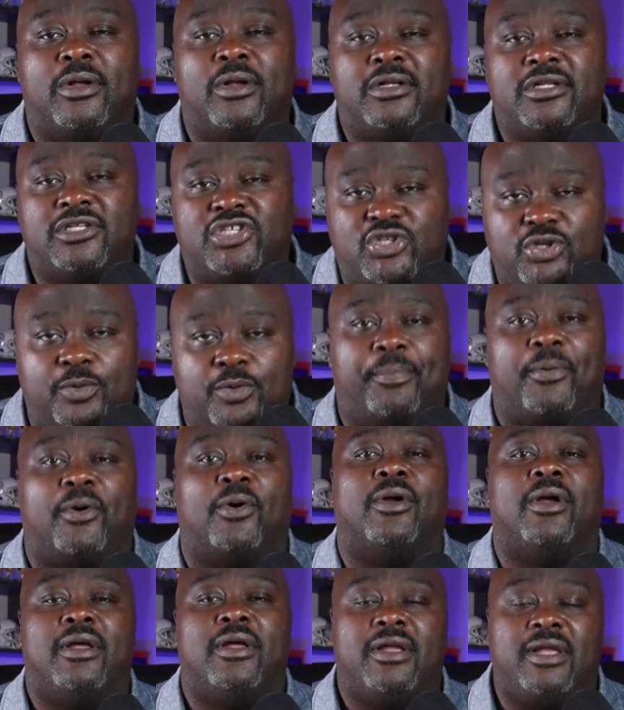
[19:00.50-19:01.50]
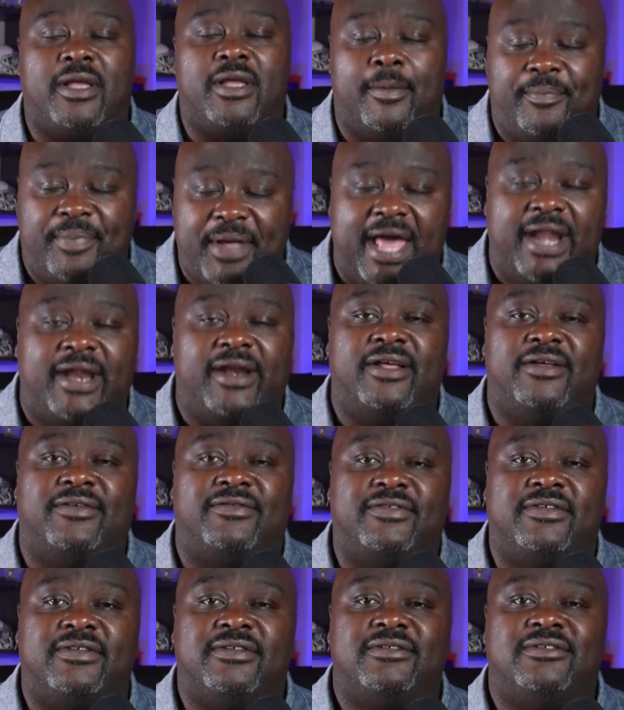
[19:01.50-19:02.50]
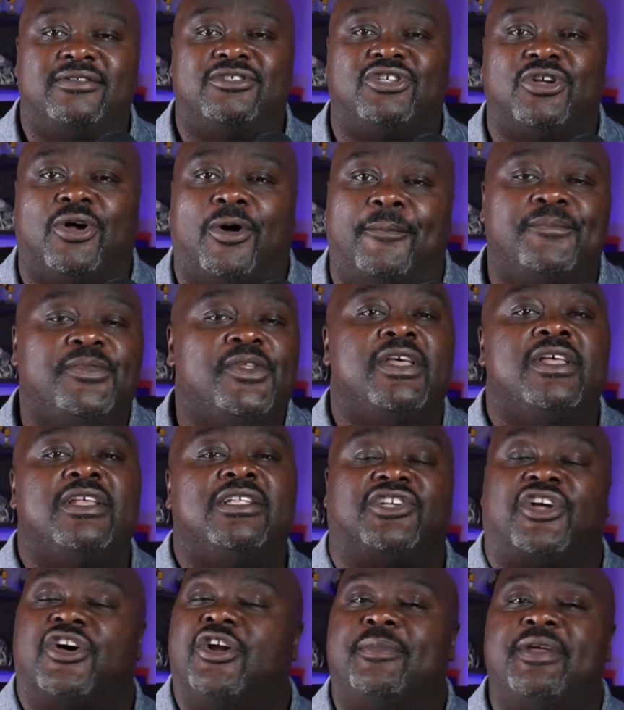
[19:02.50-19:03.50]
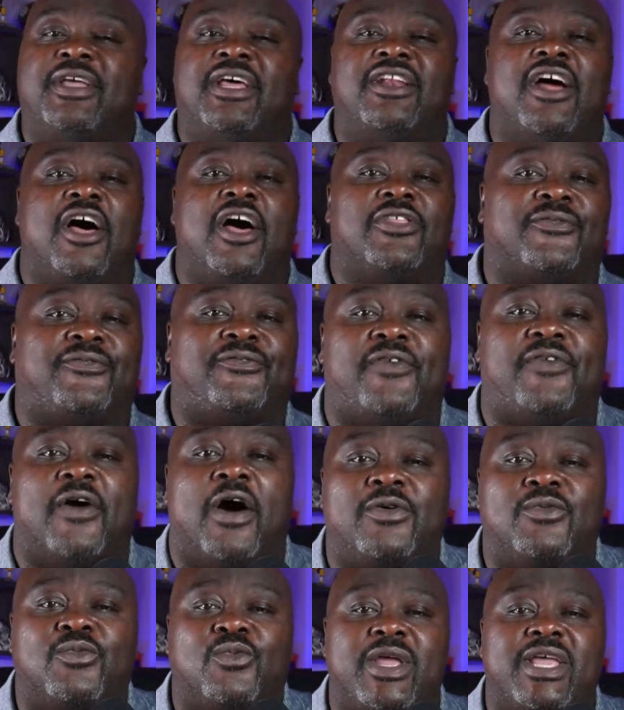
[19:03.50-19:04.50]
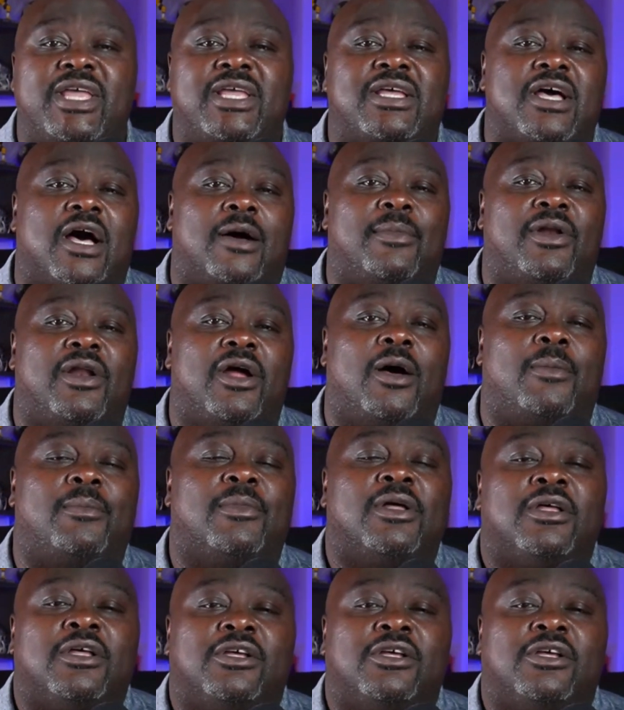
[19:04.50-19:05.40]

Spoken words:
super competitive. So it's going to be another fun week coming up.